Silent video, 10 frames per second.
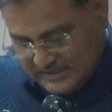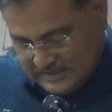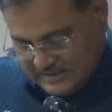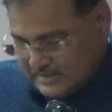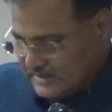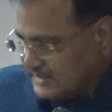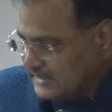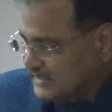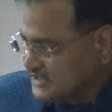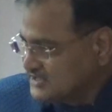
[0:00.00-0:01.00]
at
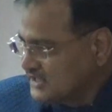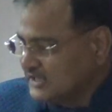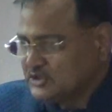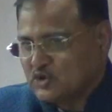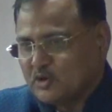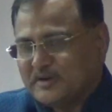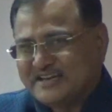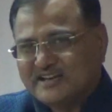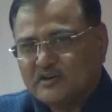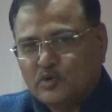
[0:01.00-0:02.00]
the easier
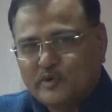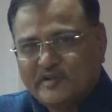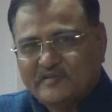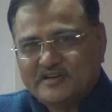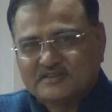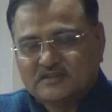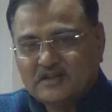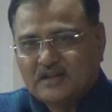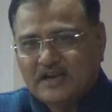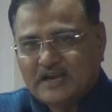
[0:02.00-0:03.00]
installment and loan waivers,
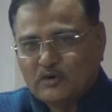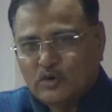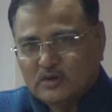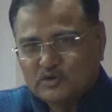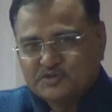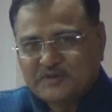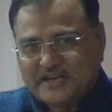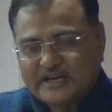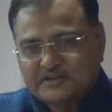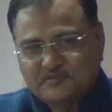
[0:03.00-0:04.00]
and all those
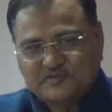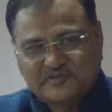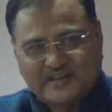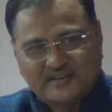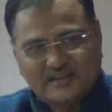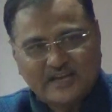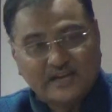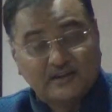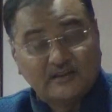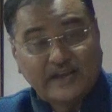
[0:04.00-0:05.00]
mechanisms which are
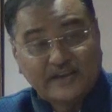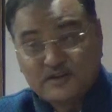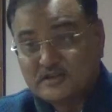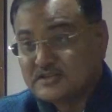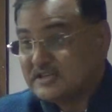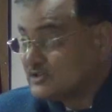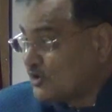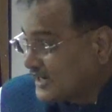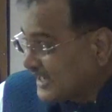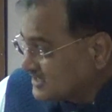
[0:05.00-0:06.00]
there in agriculture is
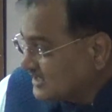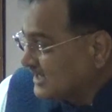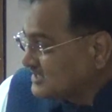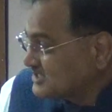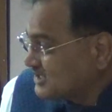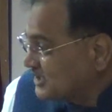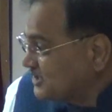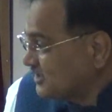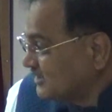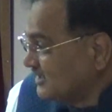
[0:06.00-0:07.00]
not existing
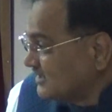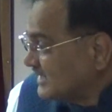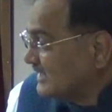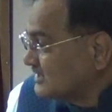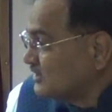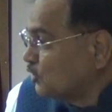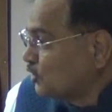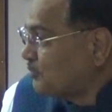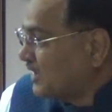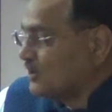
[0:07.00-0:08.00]
here. That is the
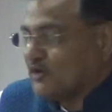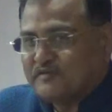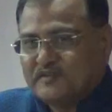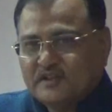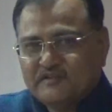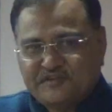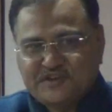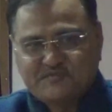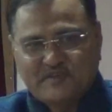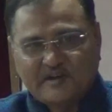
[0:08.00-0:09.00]
good part of
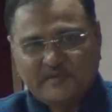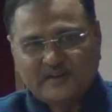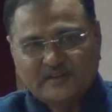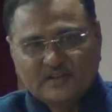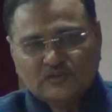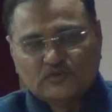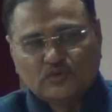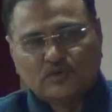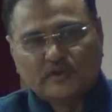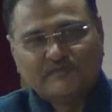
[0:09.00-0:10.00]
fish farming.
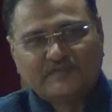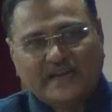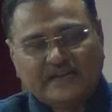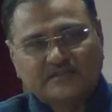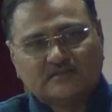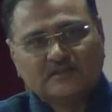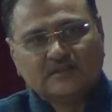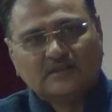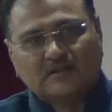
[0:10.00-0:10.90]
So if that is